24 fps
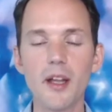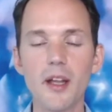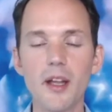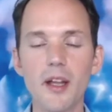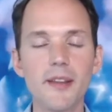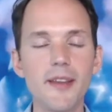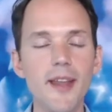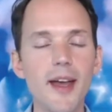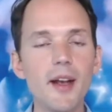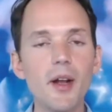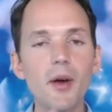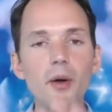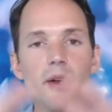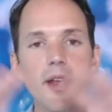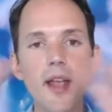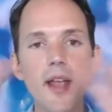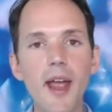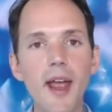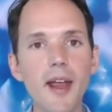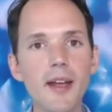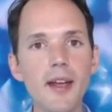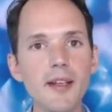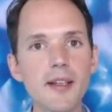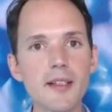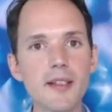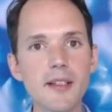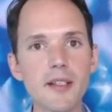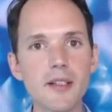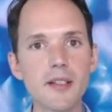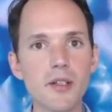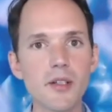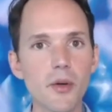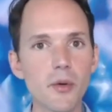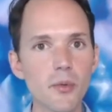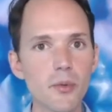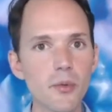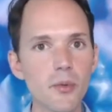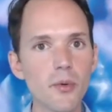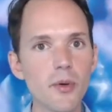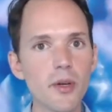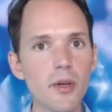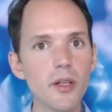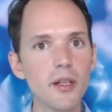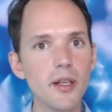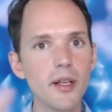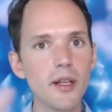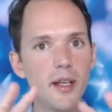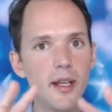That okayness is a
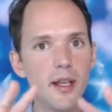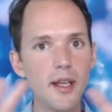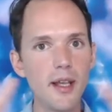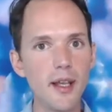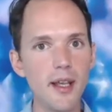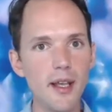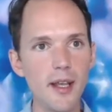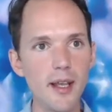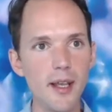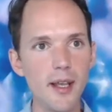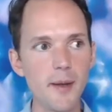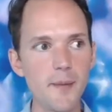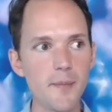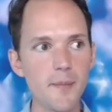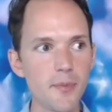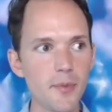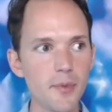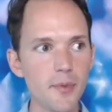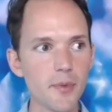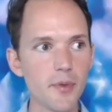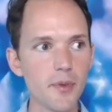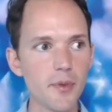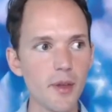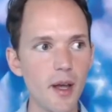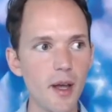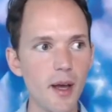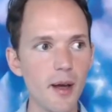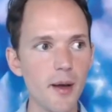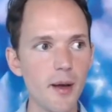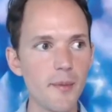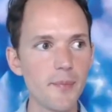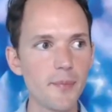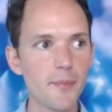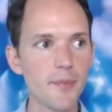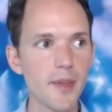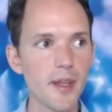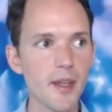really key um,